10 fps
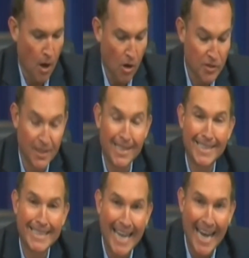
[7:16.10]
Our city
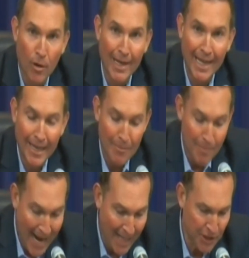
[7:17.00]
is caring and
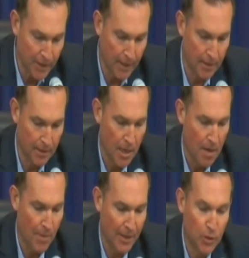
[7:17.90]
compassionate.
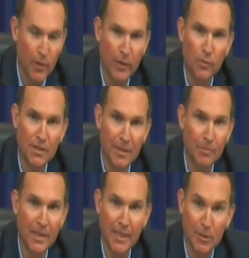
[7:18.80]
My tweet was
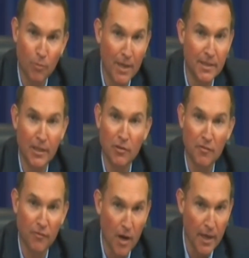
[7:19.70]
simply expressing on the
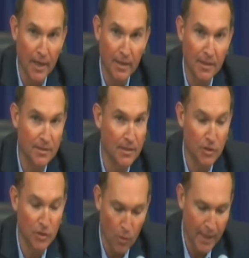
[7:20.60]
front end,
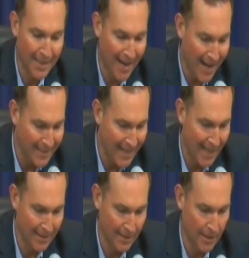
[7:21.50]
since no one has
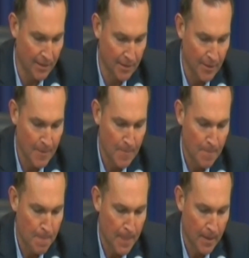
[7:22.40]
contacted us,
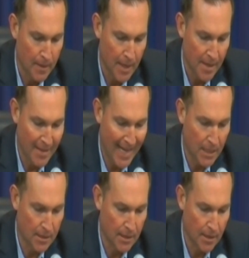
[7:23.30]
that